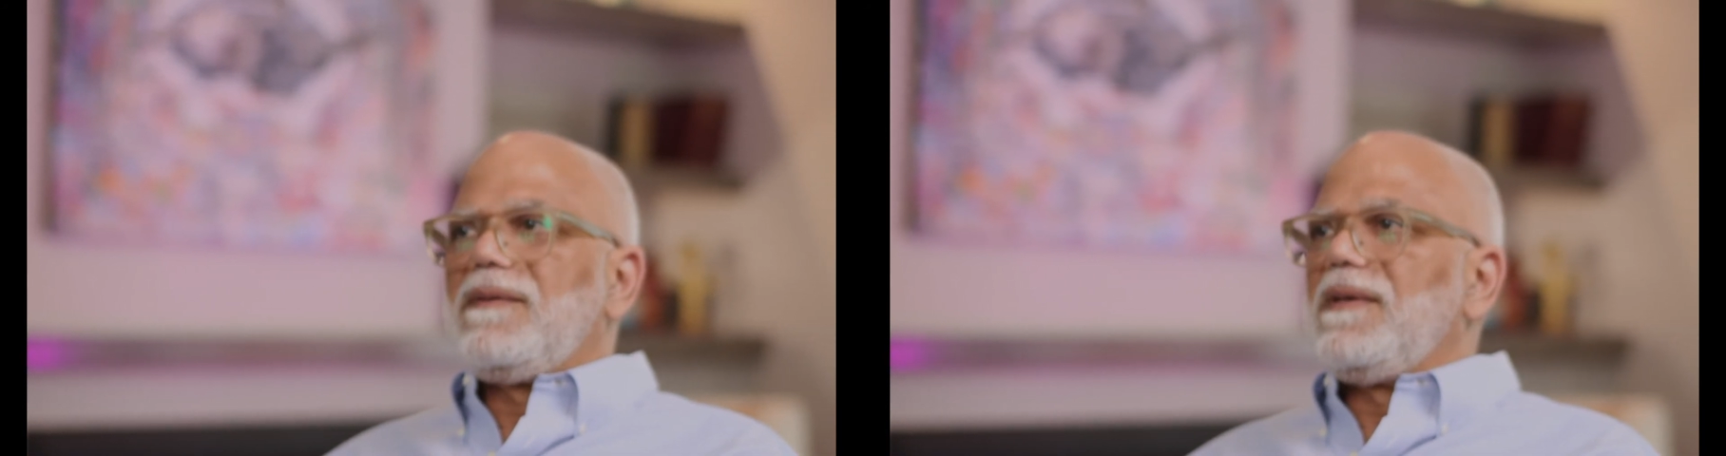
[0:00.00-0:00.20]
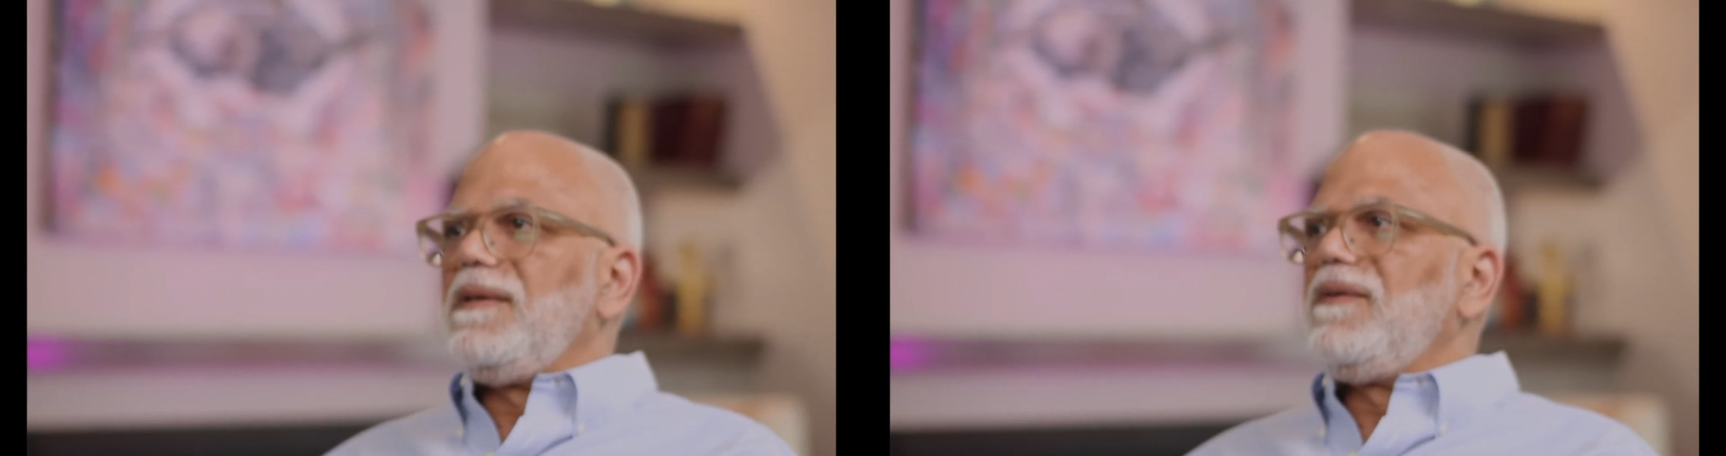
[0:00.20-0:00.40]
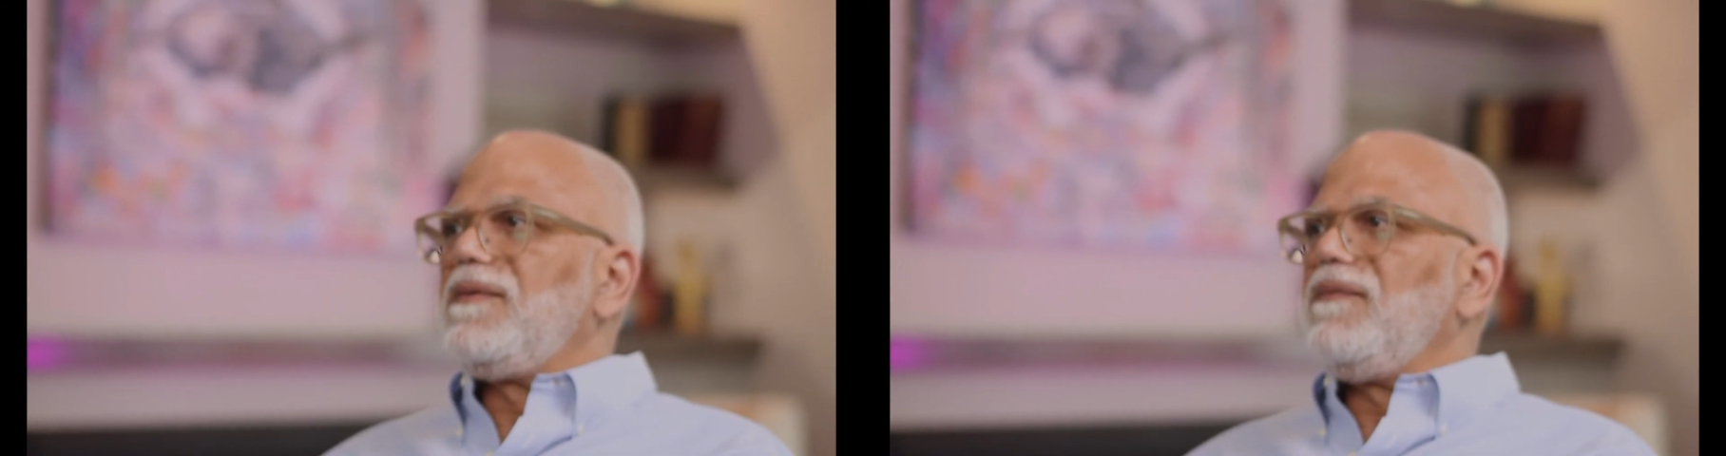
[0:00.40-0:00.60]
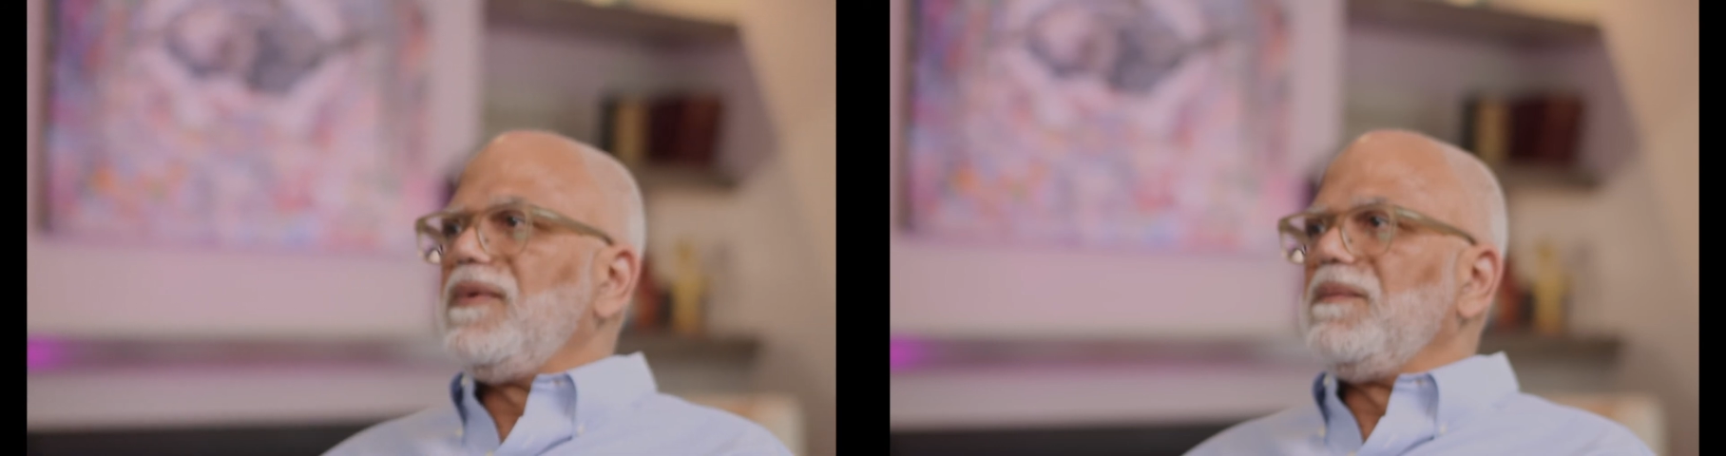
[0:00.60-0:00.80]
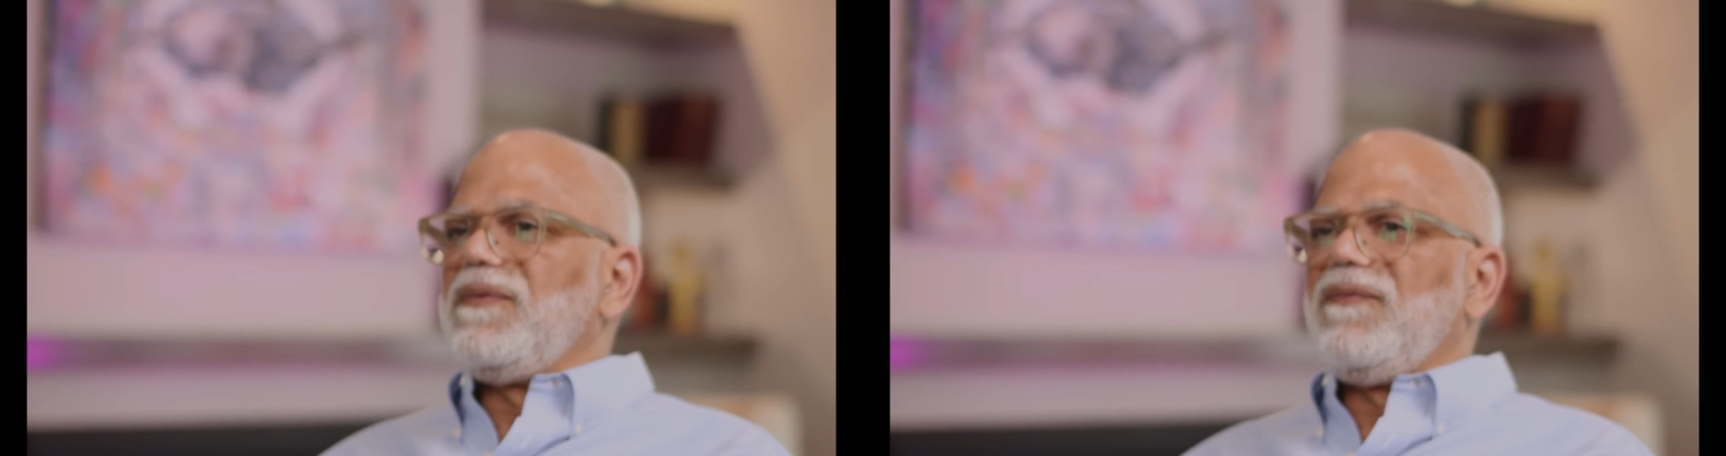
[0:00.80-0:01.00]
and each of
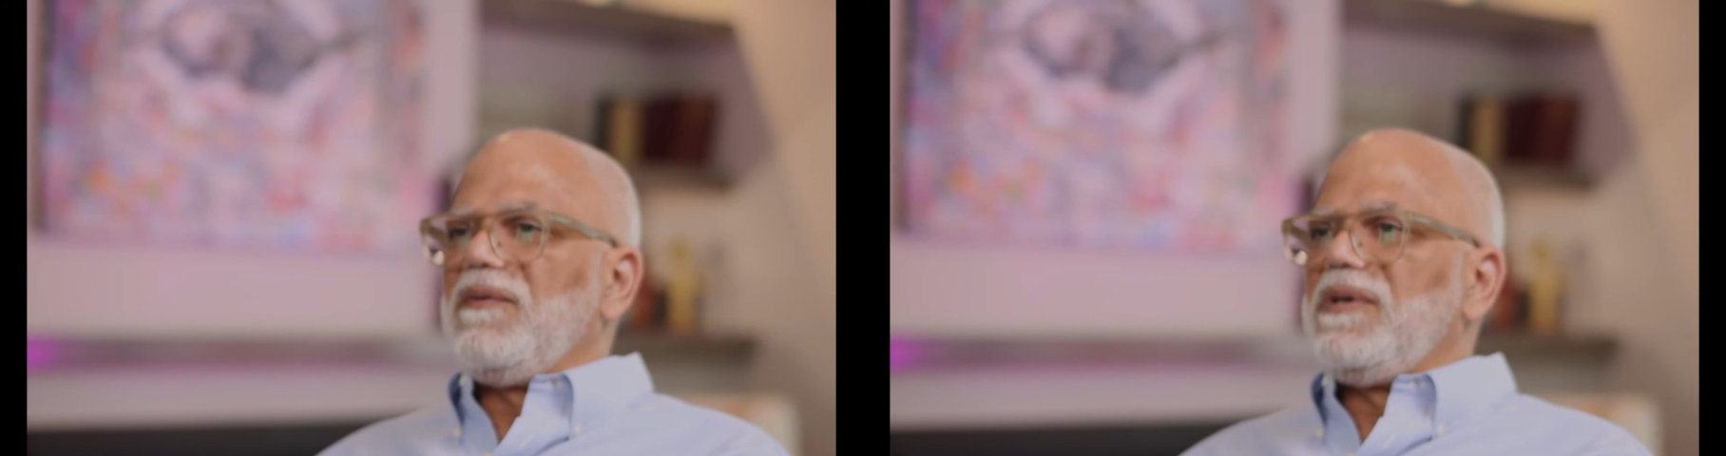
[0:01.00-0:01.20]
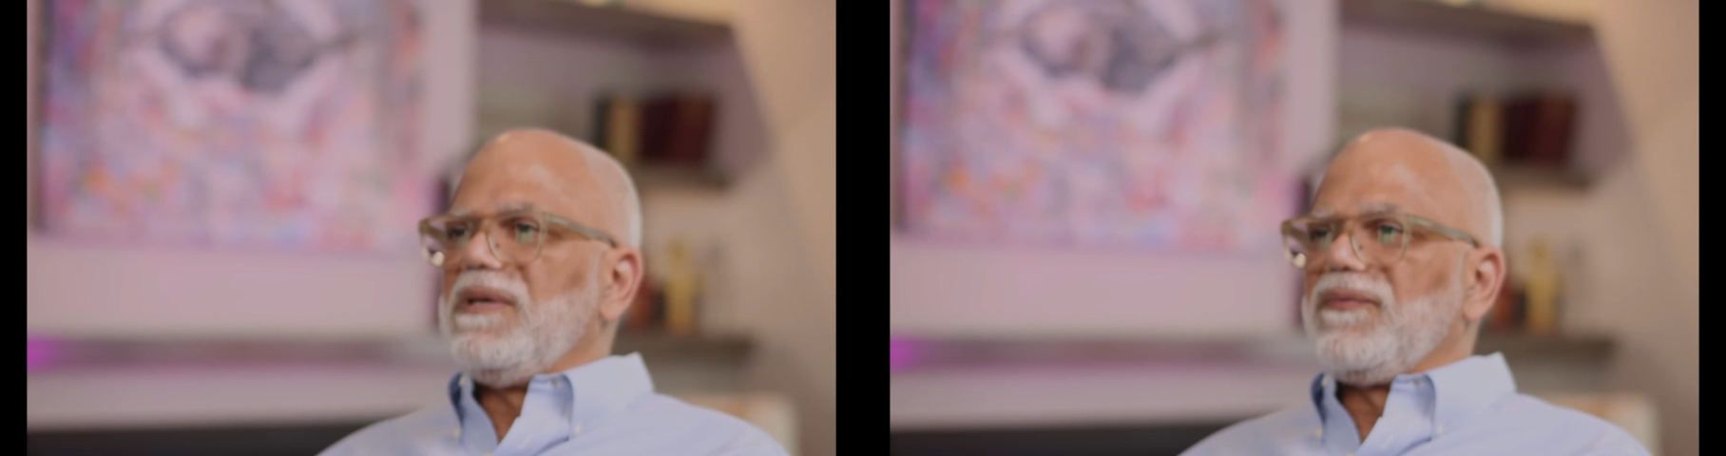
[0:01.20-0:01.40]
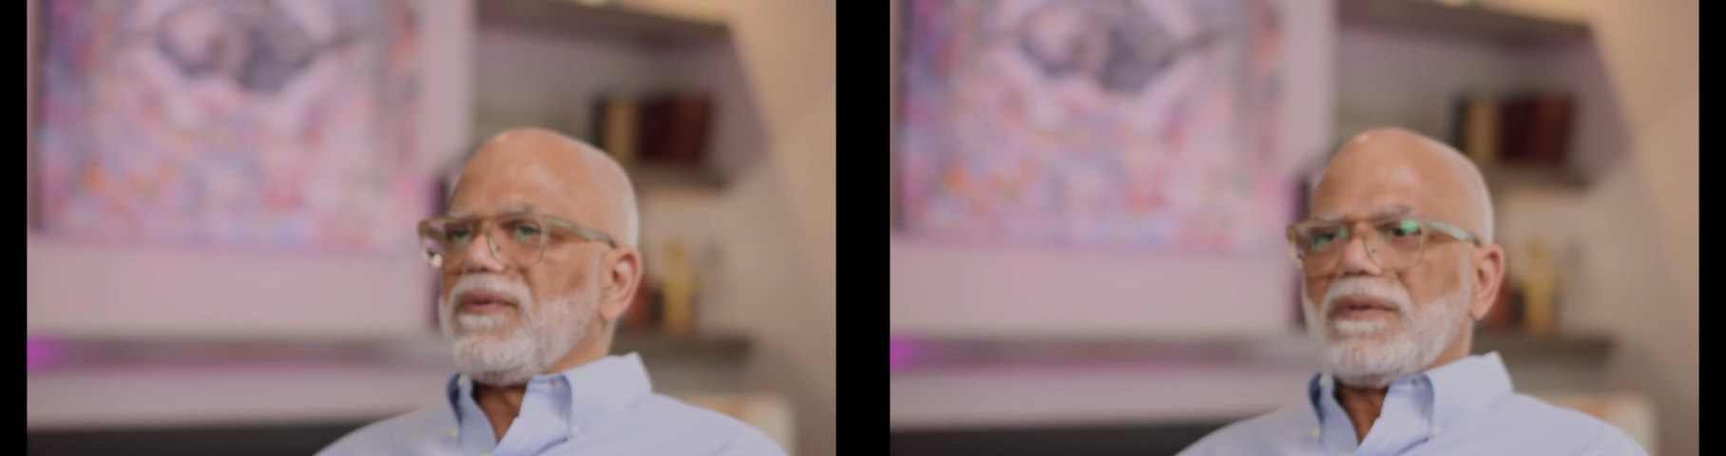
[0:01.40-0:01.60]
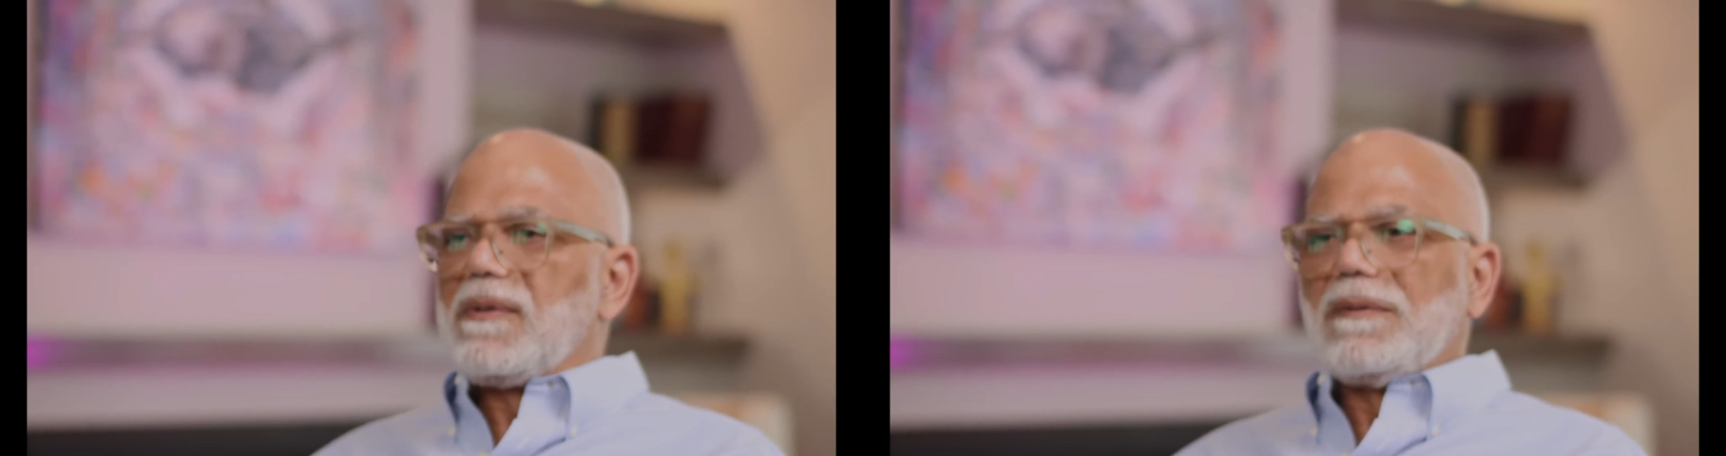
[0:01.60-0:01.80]
them is very different.